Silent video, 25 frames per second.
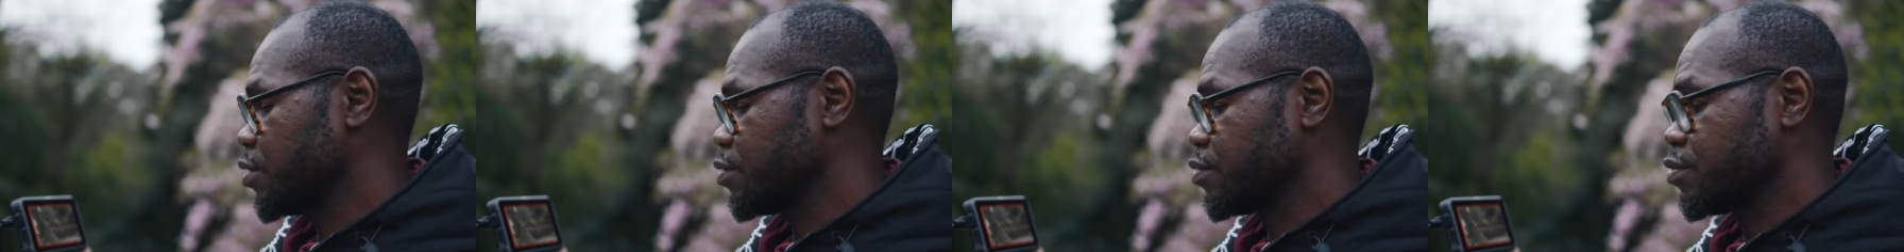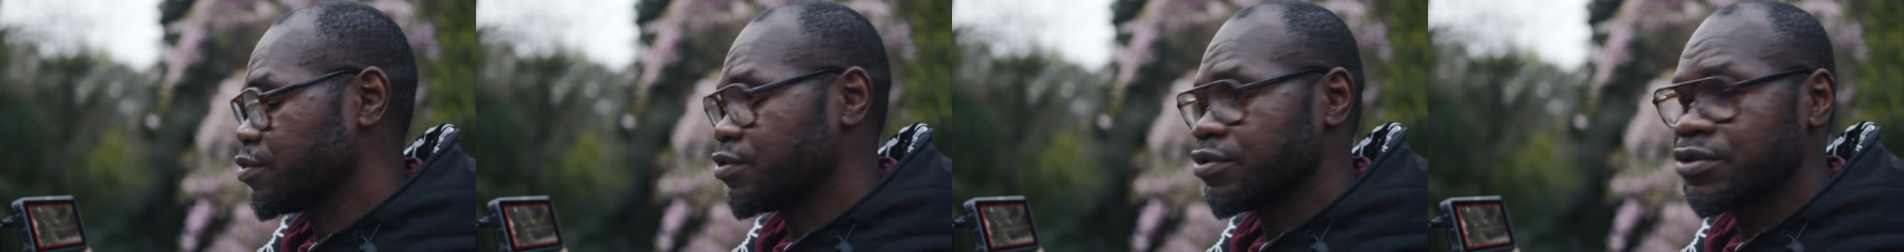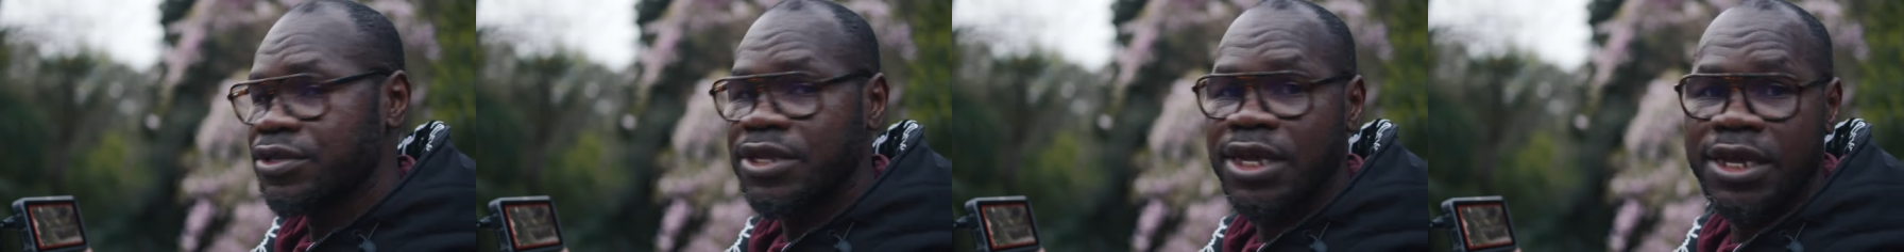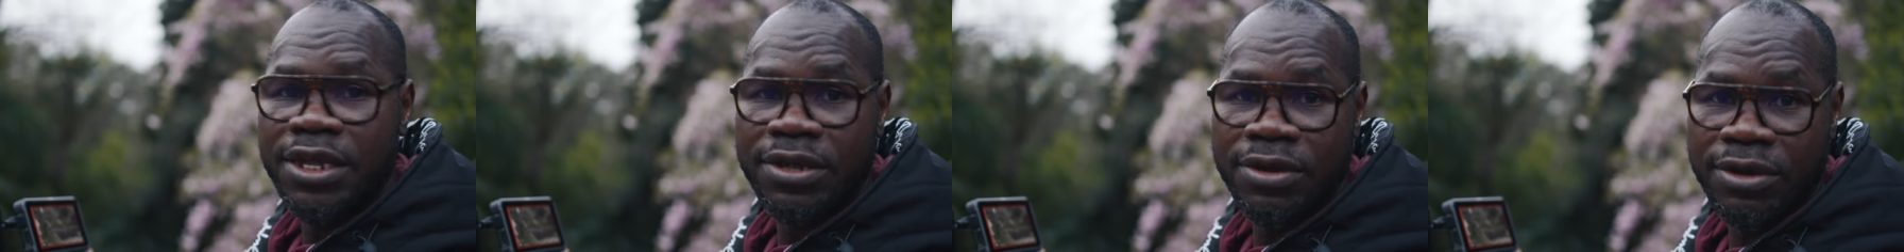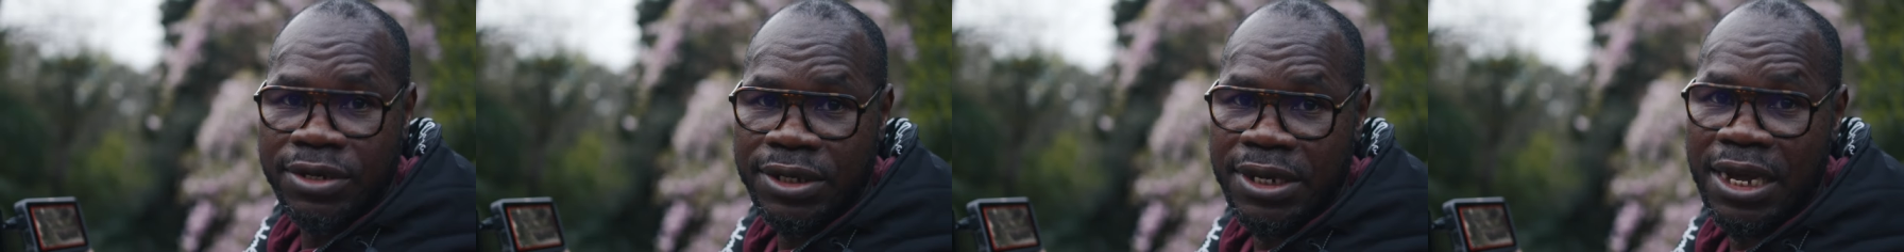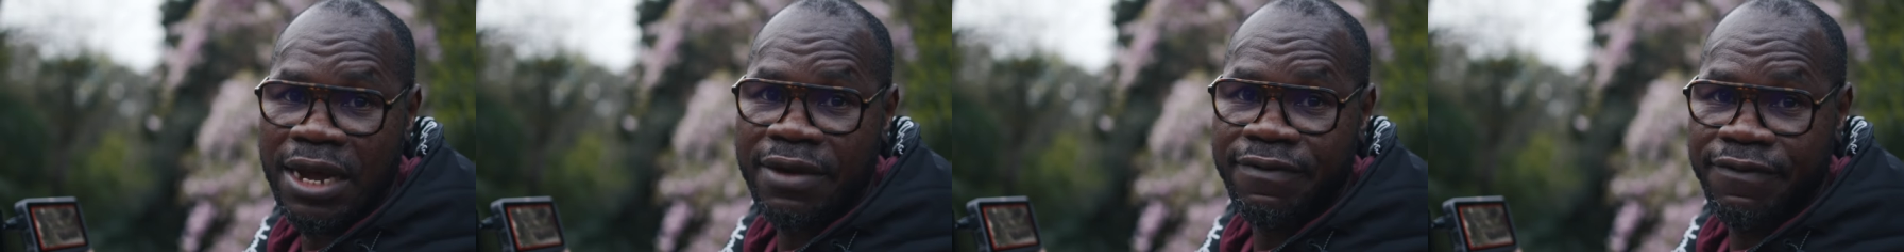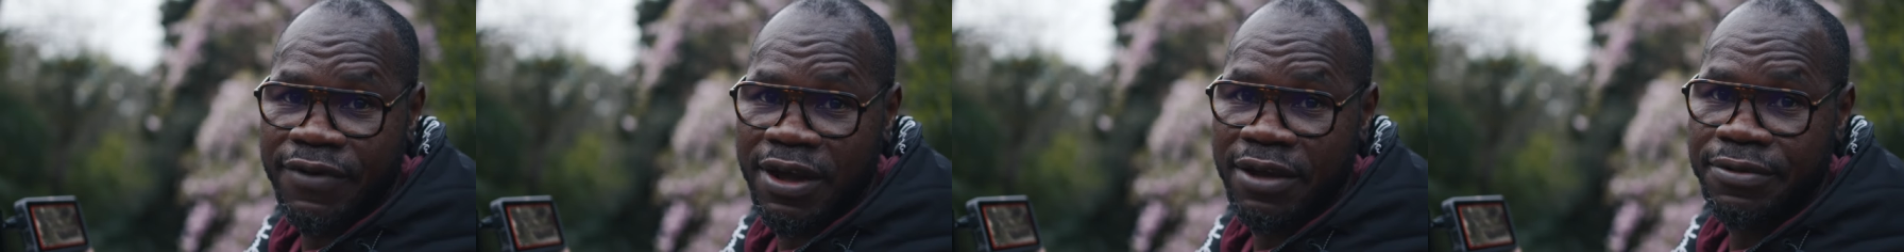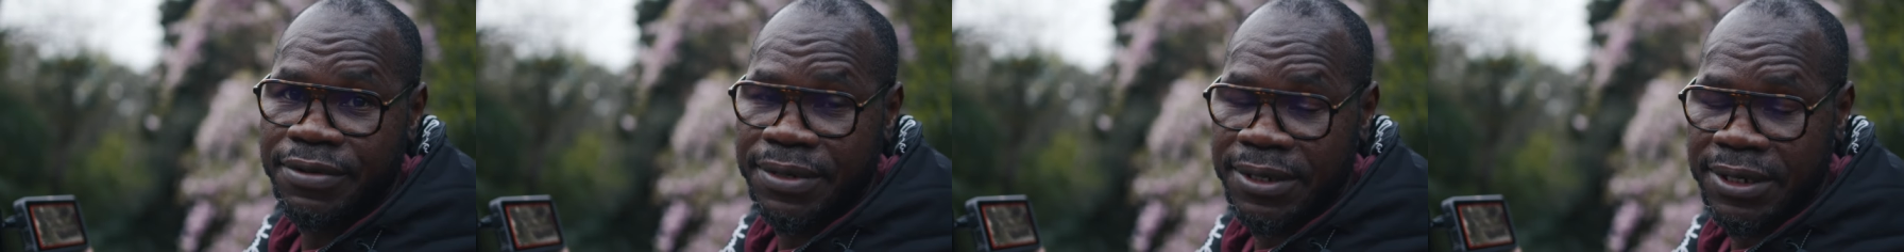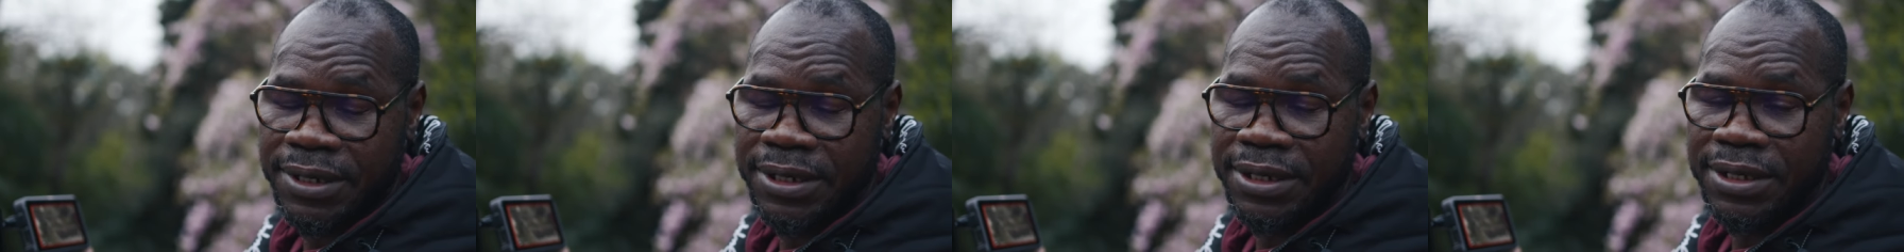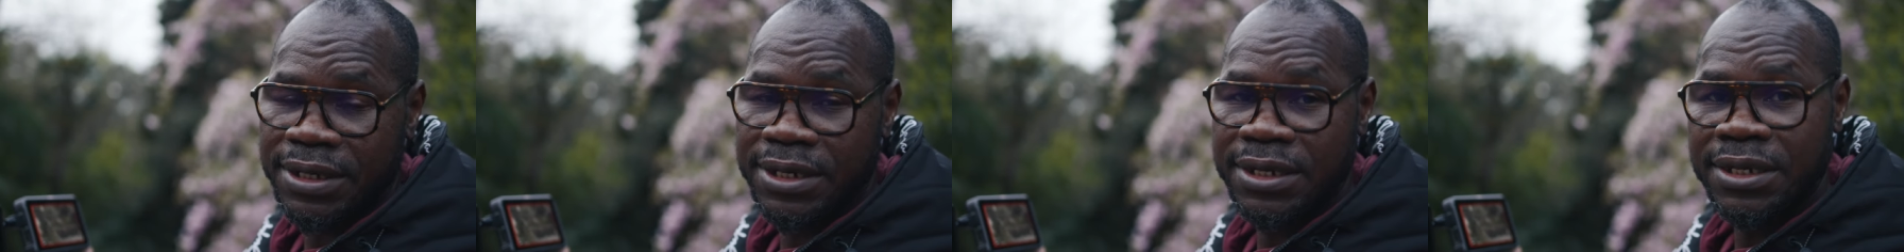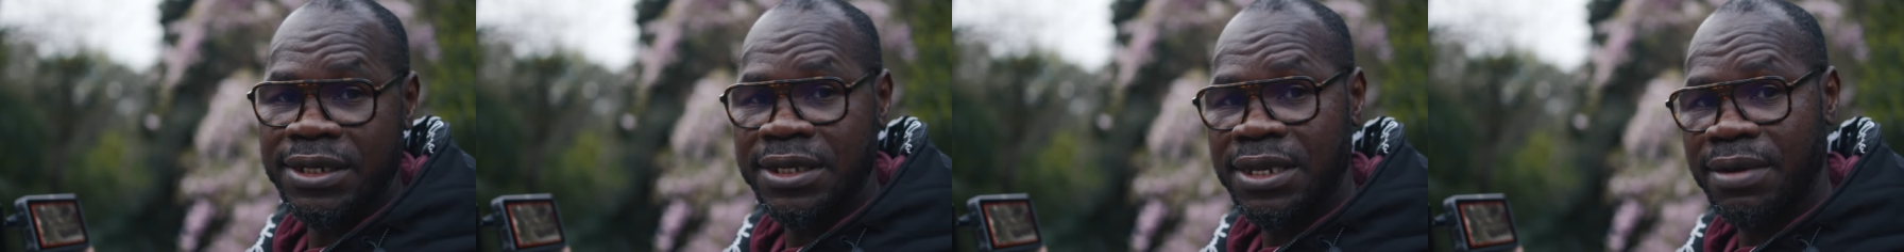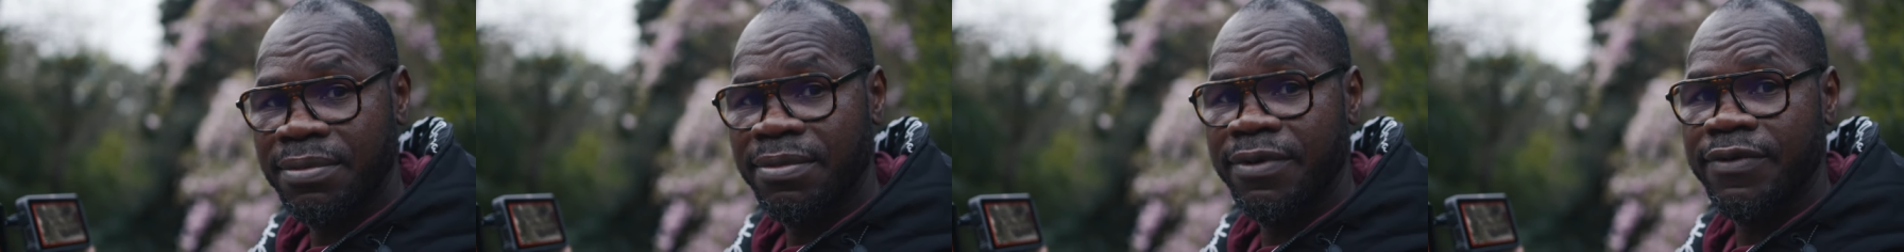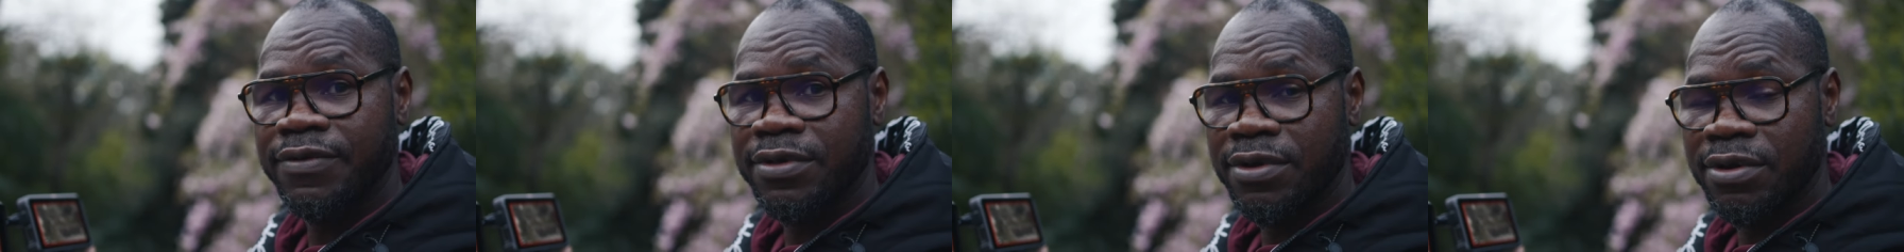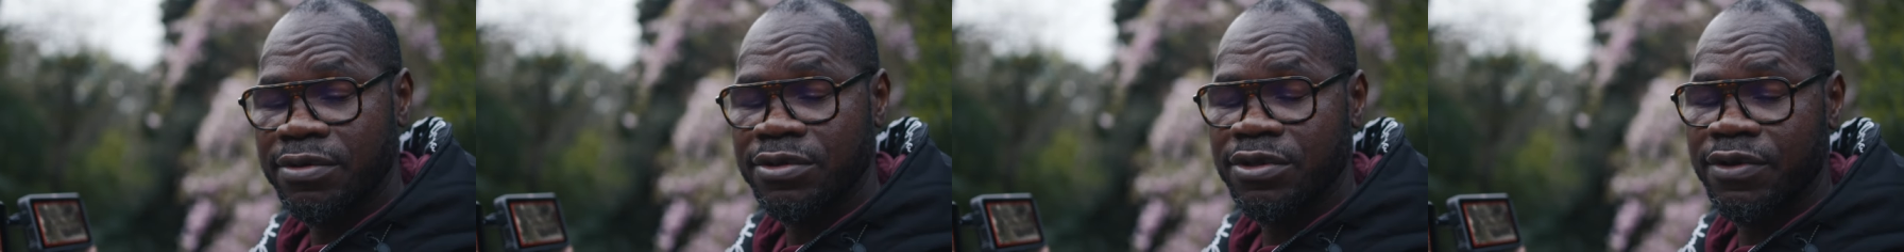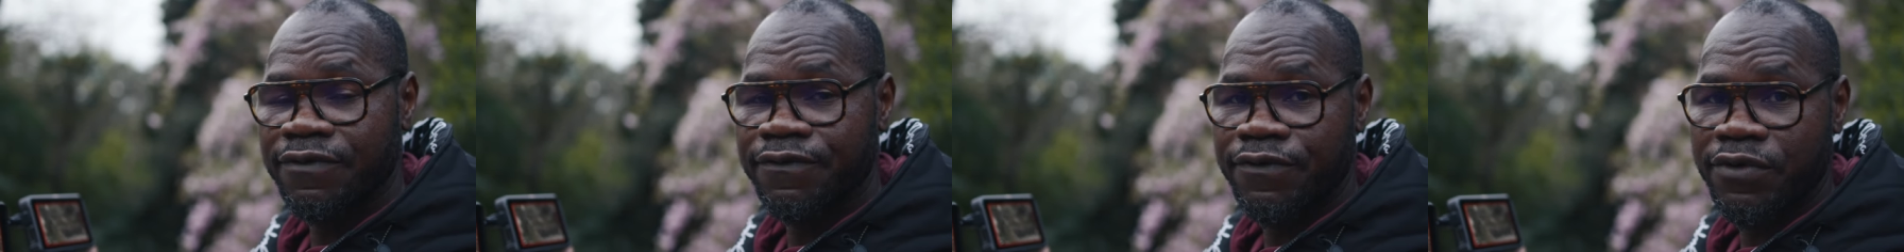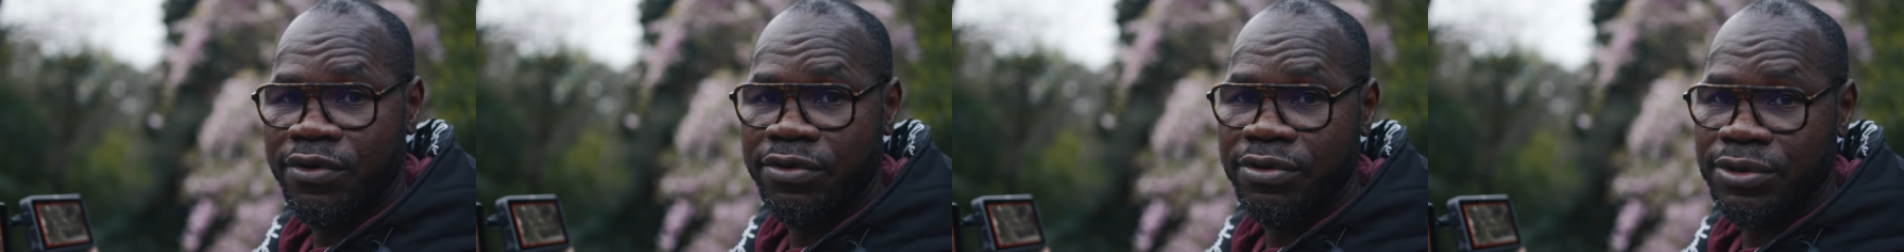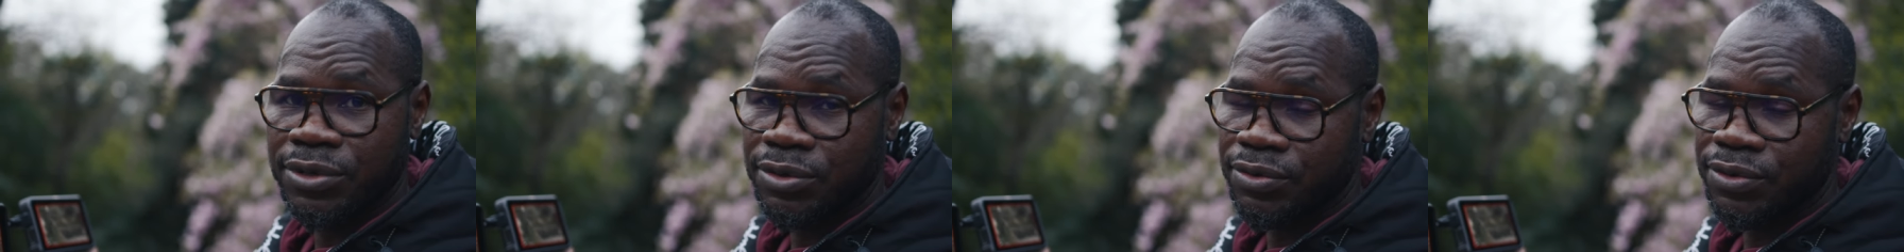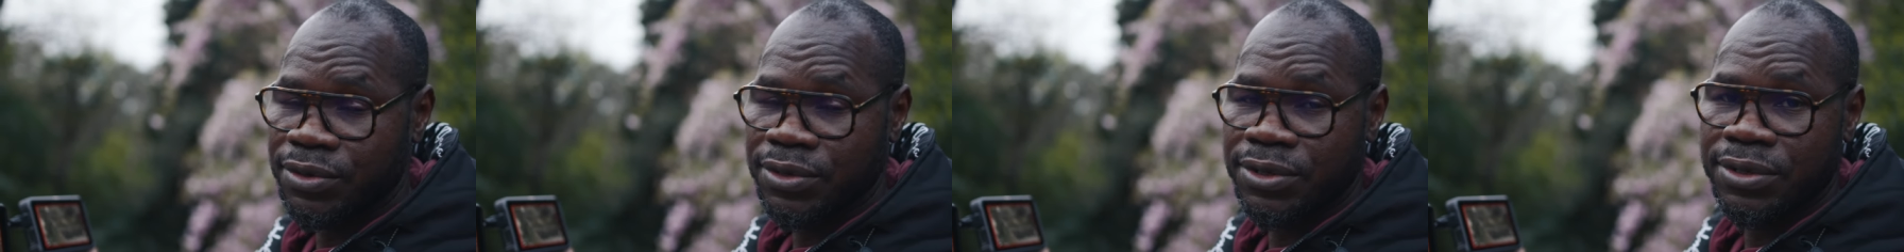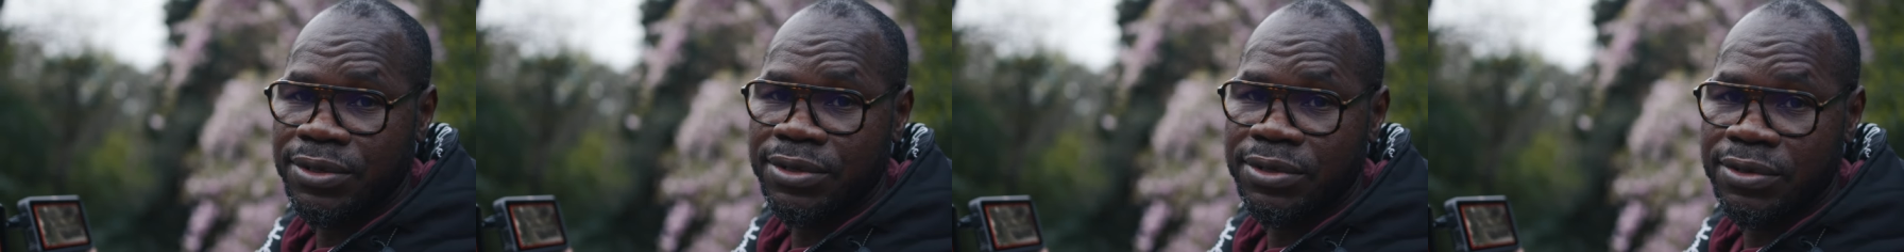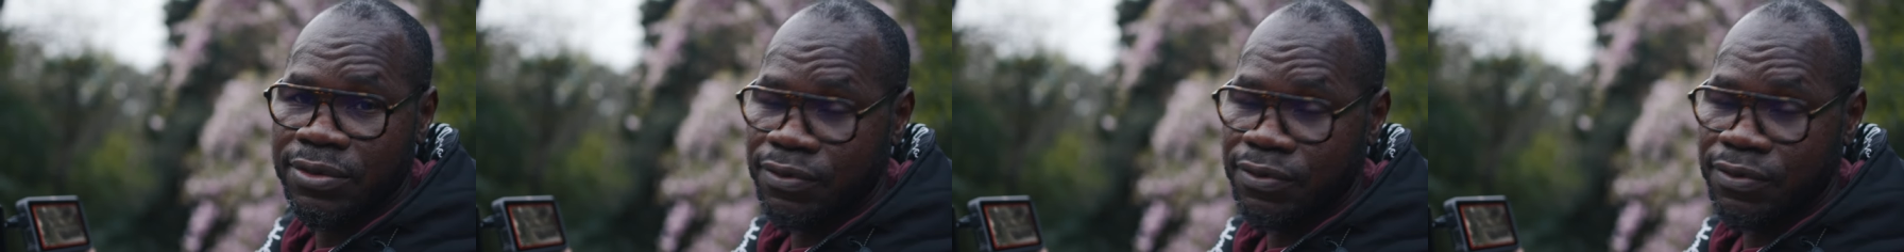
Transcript: good the EOS R5C in terms of the autofocus was,